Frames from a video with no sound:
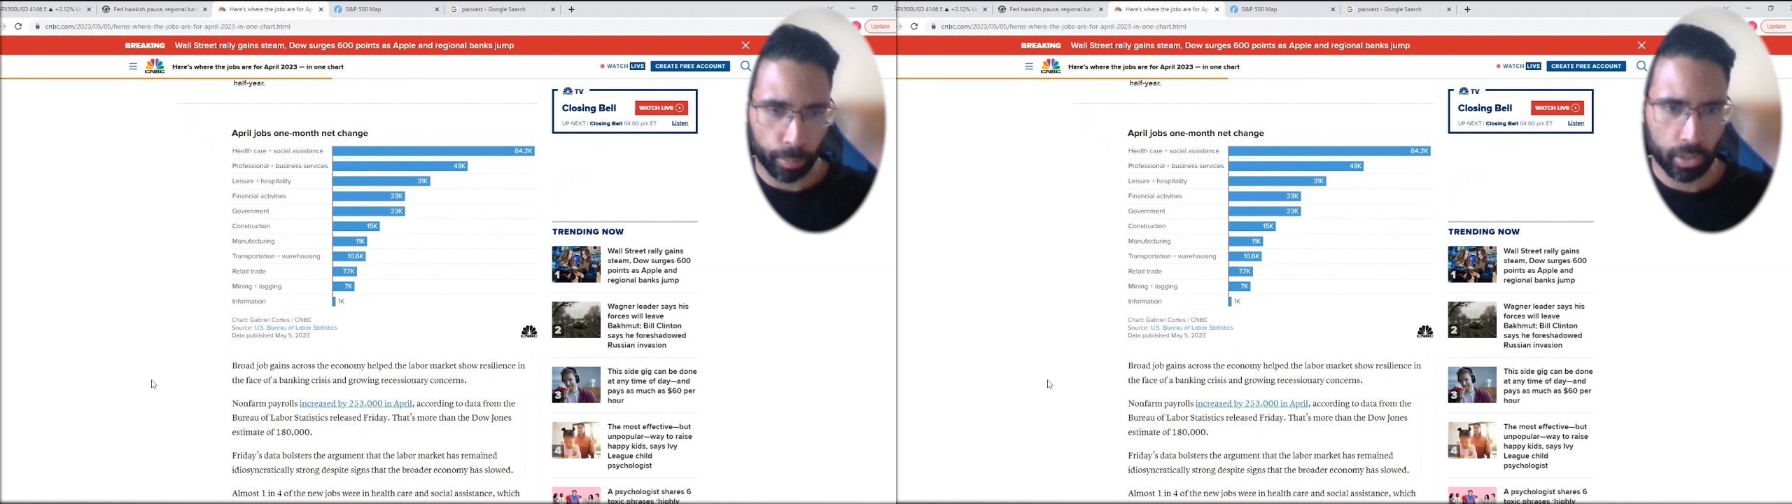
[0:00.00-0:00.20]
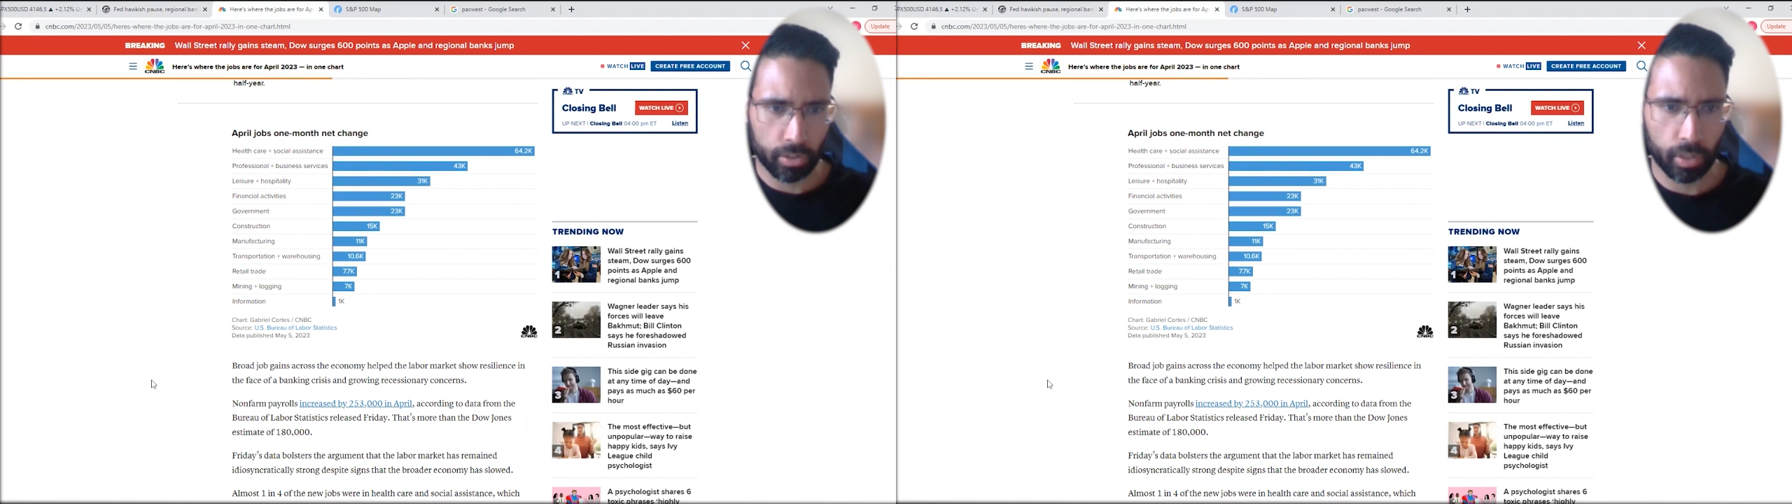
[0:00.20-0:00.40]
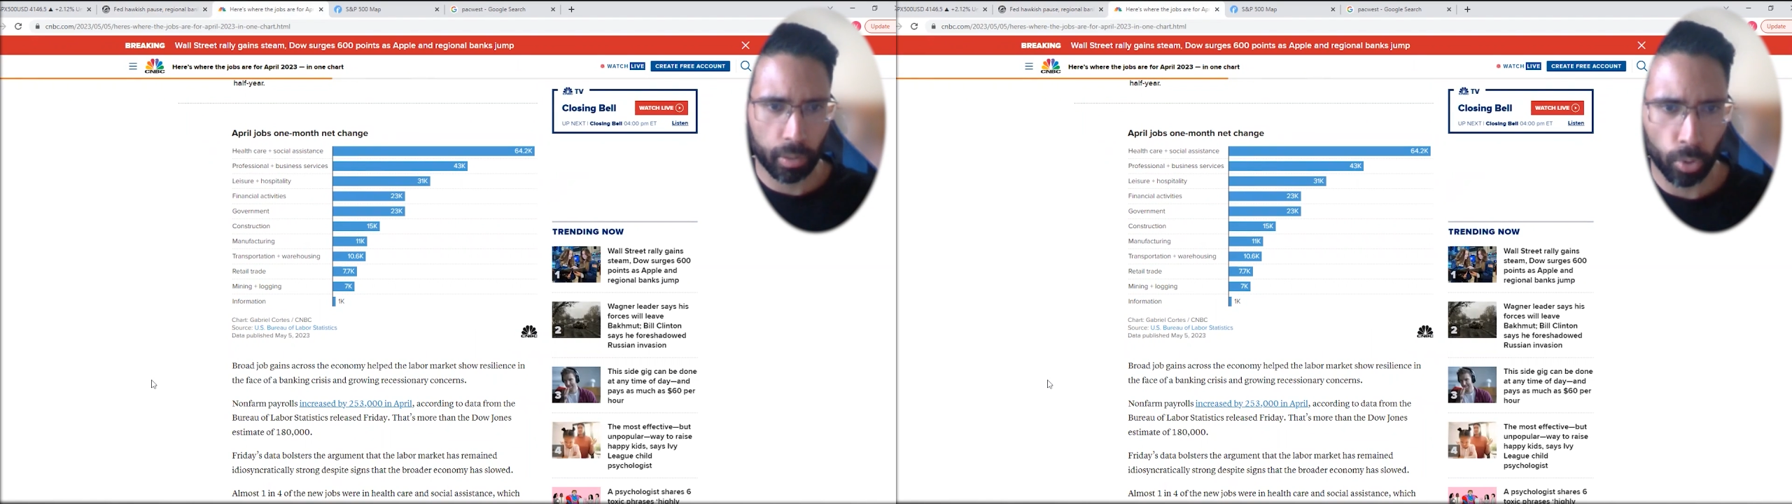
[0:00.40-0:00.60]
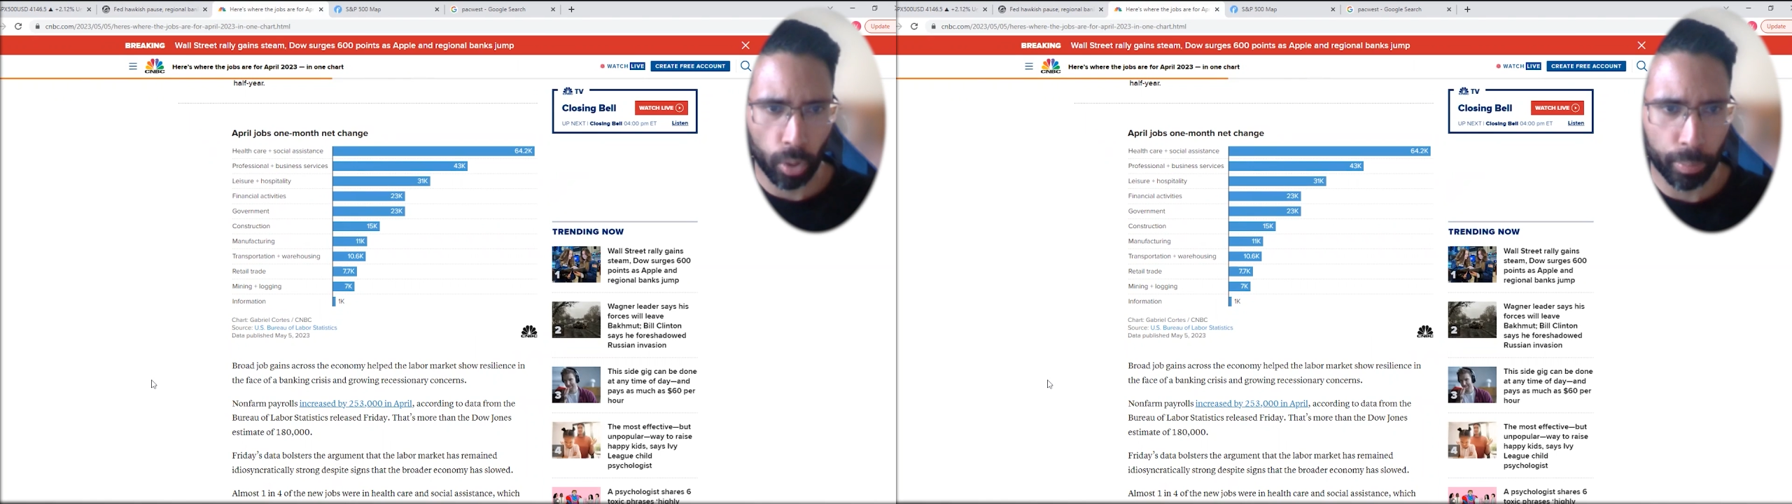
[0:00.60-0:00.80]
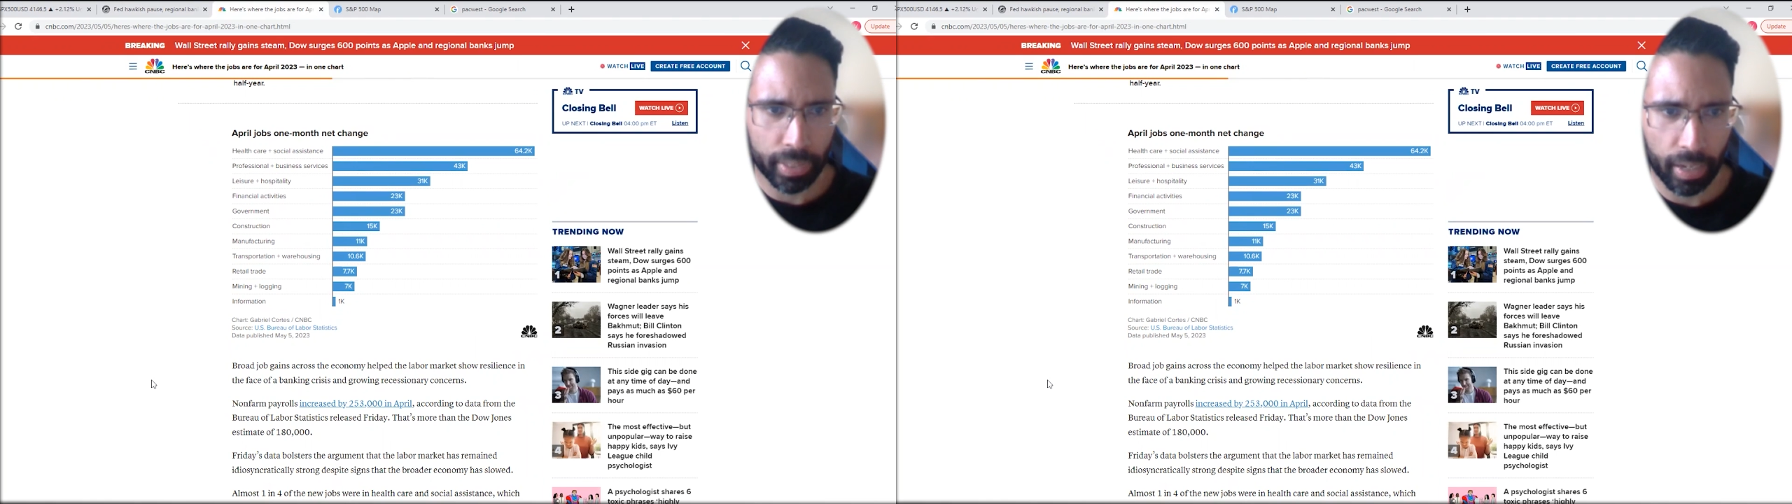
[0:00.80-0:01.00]
because of the
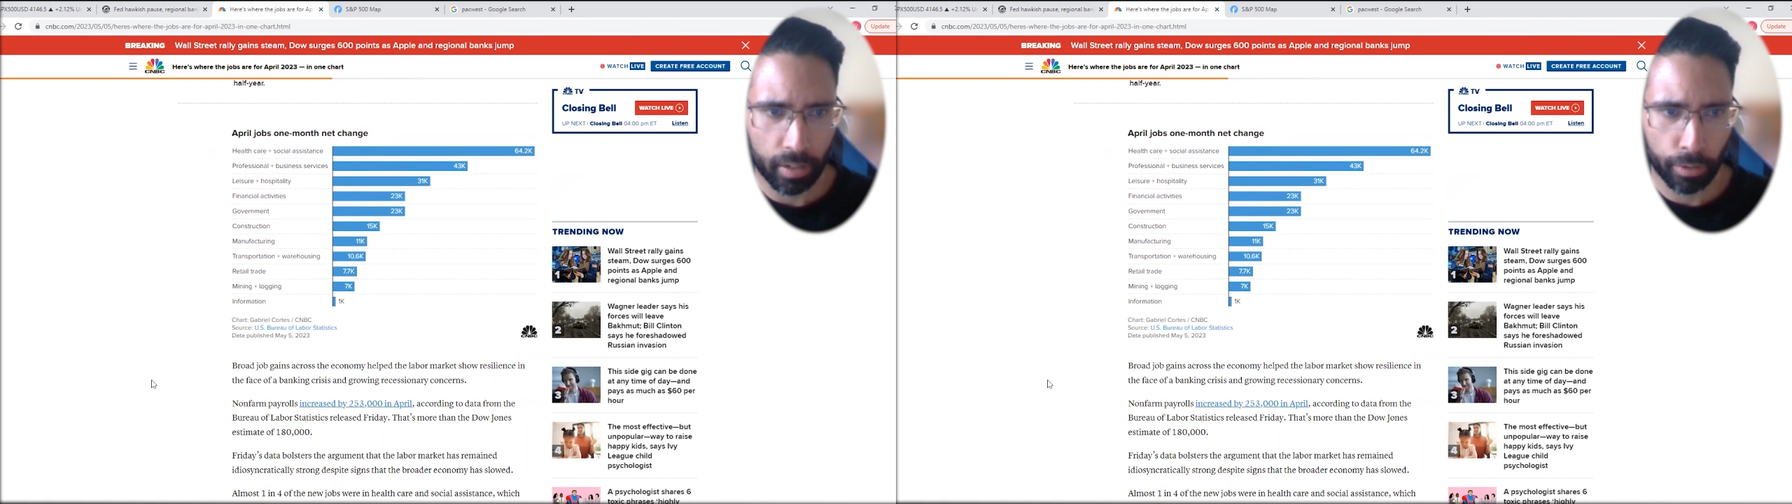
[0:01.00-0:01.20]
employment data,